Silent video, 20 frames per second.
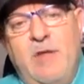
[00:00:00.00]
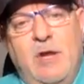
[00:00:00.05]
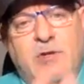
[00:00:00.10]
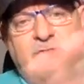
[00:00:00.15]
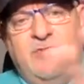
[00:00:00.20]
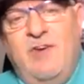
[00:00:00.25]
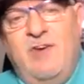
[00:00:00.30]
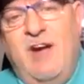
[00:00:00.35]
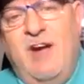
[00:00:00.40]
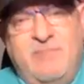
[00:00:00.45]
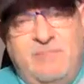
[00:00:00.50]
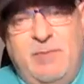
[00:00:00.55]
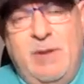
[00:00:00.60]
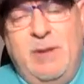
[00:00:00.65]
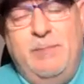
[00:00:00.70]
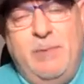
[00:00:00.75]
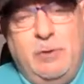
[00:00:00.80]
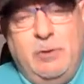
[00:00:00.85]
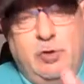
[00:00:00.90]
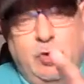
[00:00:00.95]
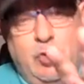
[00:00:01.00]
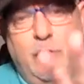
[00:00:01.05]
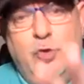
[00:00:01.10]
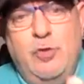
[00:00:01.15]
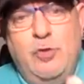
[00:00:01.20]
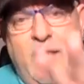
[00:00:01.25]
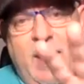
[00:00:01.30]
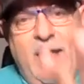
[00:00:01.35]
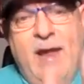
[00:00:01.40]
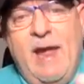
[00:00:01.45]
of those five people,
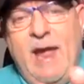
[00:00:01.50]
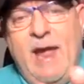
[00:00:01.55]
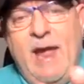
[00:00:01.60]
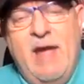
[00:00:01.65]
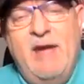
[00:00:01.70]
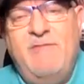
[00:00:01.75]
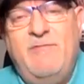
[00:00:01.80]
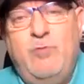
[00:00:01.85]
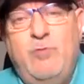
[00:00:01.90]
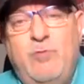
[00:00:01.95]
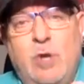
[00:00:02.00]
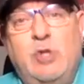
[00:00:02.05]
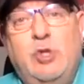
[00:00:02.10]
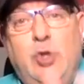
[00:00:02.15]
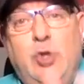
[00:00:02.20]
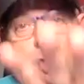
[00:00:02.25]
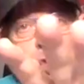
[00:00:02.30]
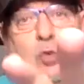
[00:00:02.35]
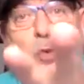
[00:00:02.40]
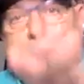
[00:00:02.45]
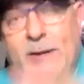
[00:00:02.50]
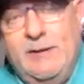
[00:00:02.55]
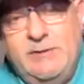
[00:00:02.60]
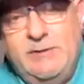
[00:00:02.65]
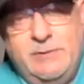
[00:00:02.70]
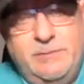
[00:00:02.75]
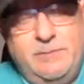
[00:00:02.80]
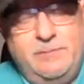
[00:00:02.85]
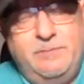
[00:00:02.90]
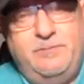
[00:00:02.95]
do they have what you
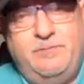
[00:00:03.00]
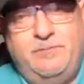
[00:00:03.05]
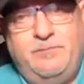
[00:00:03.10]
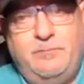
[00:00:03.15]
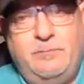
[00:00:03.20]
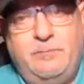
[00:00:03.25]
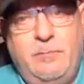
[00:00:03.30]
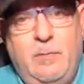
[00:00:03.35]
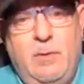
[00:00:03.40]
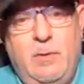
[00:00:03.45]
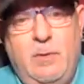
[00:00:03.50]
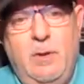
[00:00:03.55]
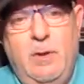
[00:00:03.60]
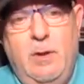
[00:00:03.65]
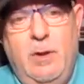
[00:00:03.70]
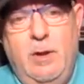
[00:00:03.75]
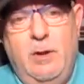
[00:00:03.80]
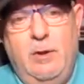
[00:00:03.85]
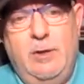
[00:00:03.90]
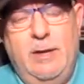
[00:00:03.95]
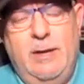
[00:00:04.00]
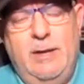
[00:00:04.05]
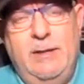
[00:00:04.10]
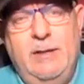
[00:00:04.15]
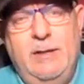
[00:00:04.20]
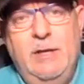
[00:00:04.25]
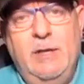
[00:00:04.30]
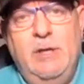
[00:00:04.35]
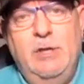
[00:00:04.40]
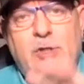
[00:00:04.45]
want?
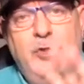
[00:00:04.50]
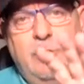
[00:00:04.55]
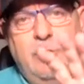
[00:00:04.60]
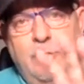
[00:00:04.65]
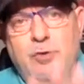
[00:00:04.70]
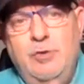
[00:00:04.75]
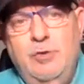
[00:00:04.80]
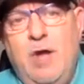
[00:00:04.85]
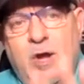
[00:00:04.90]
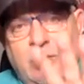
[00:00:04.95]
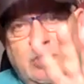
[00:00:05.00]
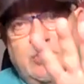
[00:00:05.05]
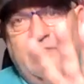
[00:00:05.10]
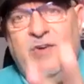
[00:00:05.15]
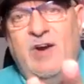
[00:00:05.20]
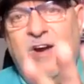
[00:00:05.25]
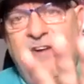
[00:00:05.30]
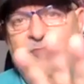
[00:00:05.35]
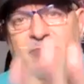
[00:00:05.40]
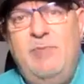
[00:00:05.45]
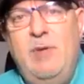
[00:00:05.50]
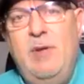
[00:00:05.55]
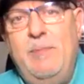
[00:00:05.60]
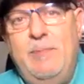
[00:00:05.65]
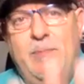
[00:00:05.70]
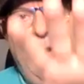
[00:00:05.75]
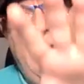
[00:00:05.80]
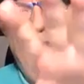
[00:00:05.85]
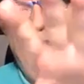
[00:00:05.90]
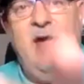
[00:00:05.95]
Okay. Do those five
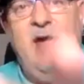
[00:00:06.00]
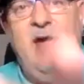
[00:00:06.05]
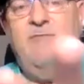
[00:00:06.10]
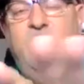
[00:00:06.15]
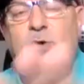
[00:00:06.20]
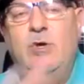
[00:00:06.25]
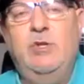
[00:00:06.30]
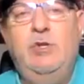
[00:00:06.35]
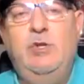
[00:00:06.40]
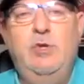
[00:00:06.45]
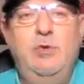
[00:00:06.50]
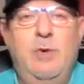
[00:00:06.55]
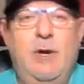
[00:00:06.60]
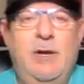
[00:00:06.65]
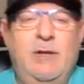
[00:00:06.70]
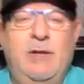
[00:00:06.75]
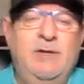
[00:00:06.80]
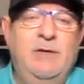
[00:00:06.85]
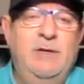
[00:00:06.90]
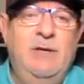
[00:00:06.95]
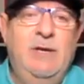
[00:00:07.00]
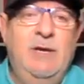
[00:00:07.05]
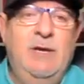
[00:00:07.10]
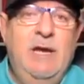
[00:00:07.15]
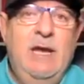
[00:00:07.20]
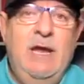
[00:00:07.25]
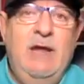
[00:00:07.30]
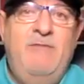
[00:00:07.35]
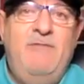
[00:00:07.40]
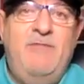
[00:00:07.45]
people have what you want?
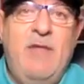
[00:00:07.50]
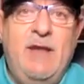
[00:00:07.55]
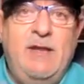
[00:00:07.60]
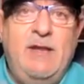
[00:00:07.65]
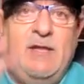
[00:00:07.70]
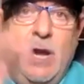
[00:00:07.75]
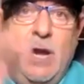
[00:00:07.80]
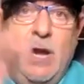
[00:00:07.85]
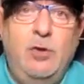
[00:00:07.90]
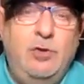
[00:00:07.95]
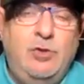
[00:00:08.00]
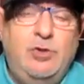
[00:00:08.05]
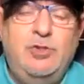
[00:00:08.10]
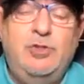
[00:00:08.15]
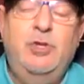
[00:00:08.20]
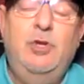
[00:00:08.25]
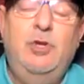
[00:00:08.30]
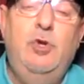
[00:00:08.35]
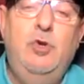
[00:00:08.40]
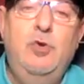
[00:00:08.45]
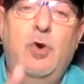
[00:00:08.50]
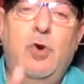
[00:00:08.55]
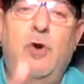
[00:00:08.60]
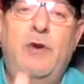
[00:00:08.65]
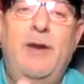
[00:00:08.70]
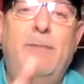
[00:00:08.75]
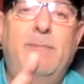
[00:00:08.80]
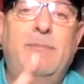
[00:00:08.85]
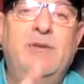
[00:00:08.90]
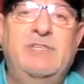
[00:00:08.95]
If they don't, you
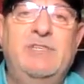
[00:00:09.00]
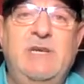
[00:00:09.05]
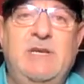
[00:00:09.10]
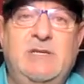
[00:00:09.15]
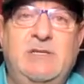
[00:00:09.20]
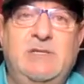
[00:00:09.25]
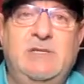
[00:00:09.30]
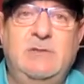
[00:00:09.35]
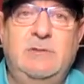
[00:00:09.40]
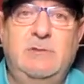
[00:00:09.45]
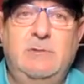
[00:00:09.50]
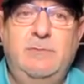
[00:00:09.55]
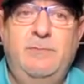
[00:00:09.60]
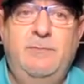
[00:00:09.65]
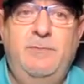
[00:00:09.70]
are number six.